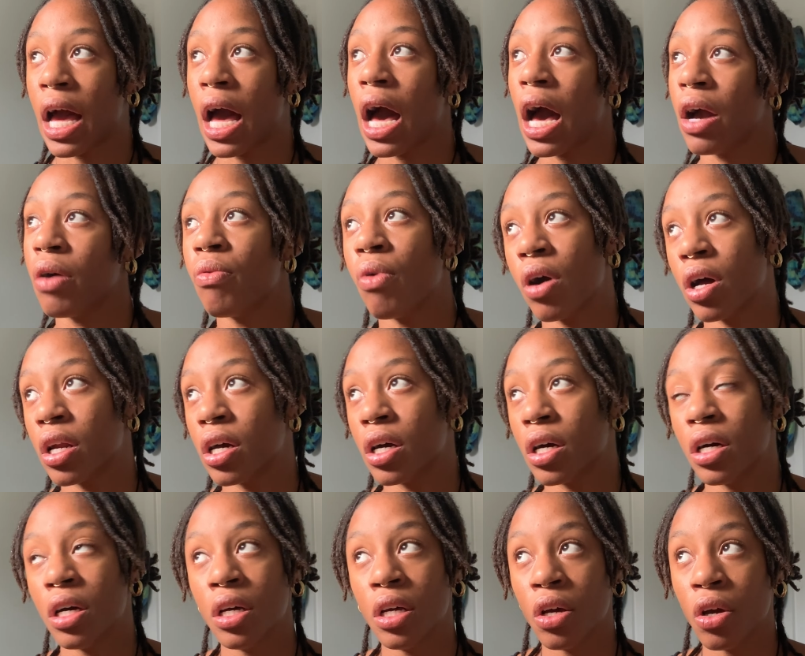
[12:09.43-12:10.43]
I want
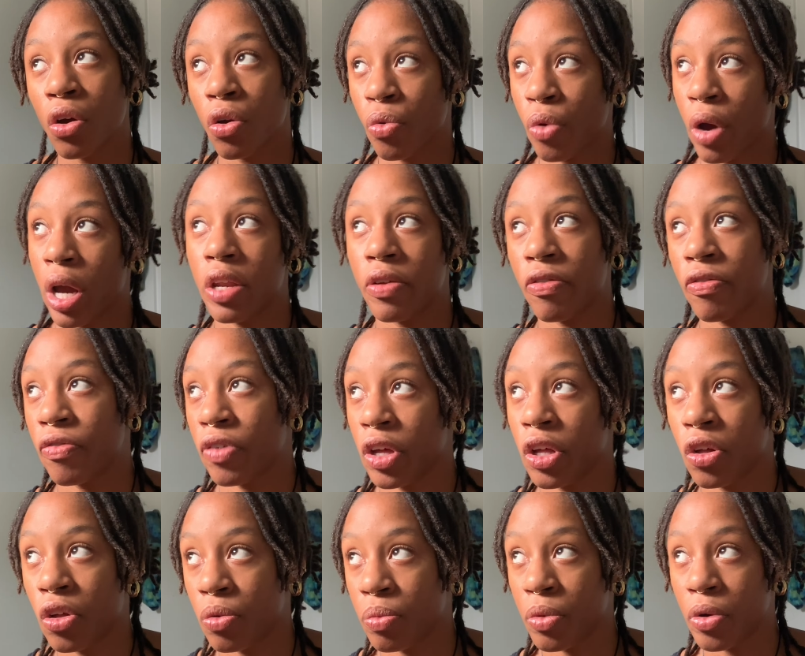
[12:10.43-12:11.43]
to write a
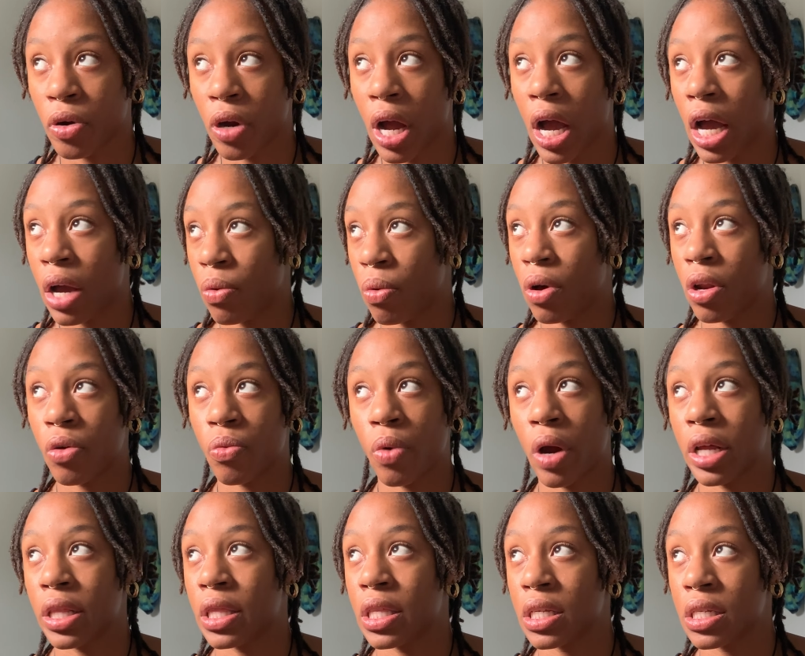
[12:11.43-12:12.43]
film, or I want to
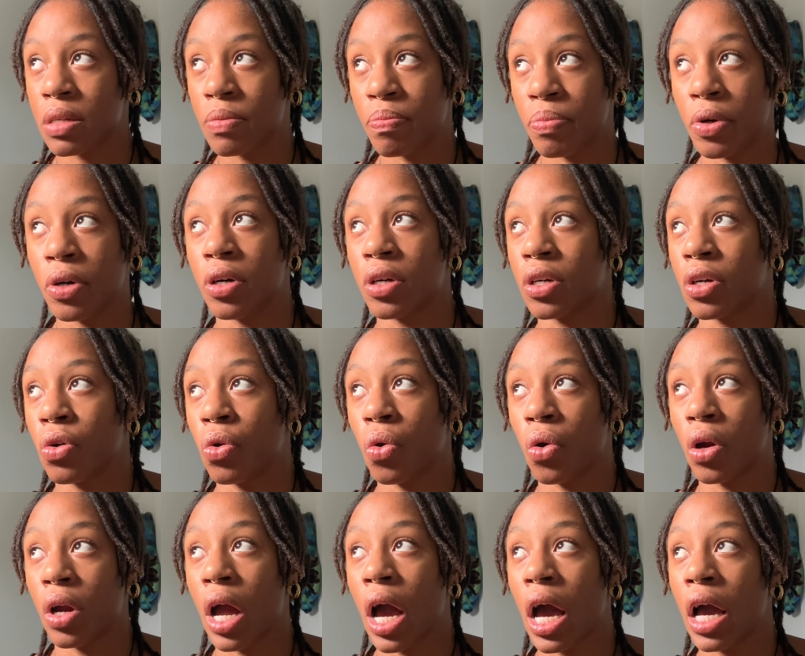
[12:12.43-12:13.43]
write this book,
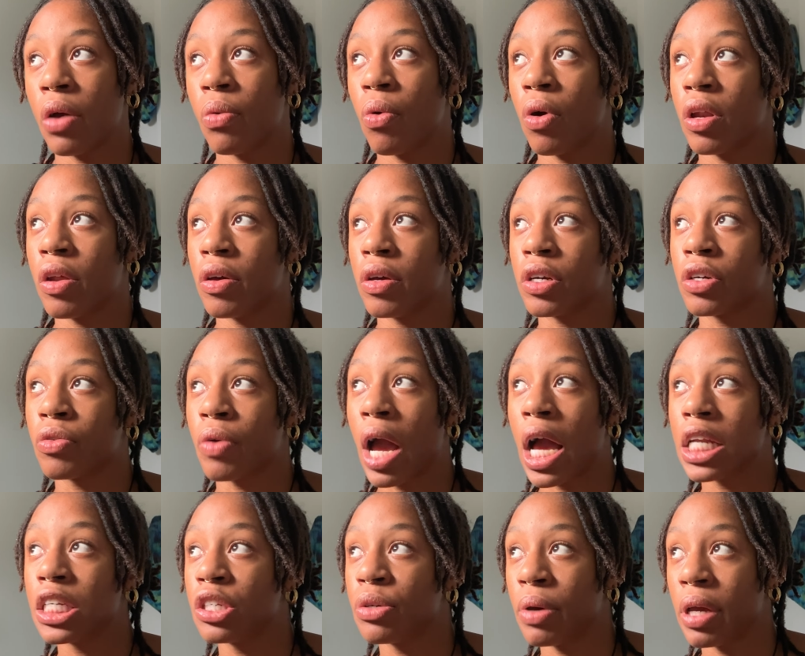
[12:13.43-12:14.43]
or I want to
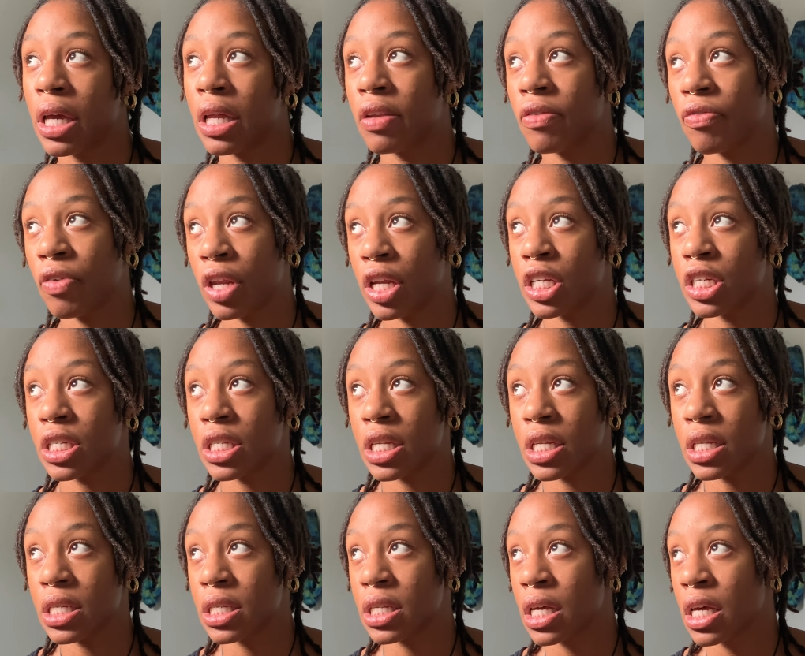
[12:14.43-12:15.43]
graduate and finish
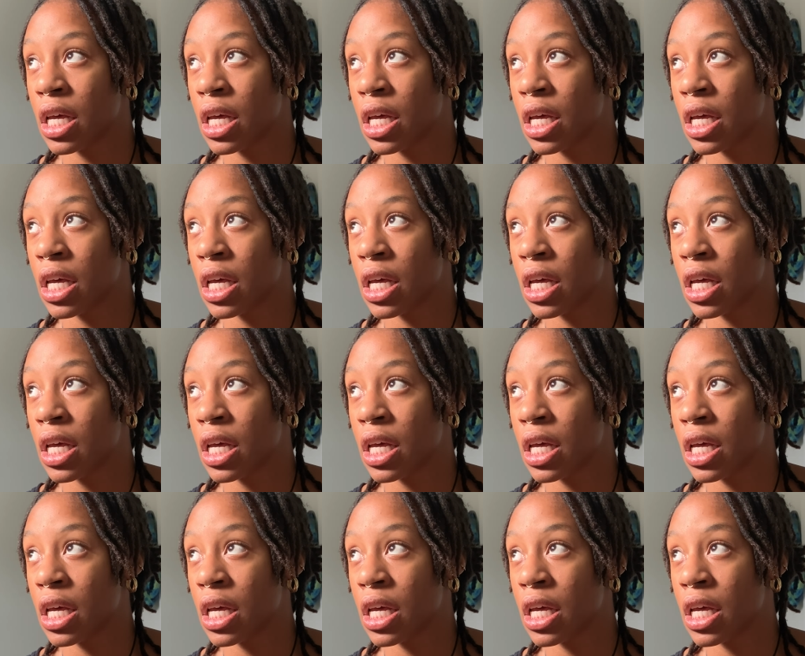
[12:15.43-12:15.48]
this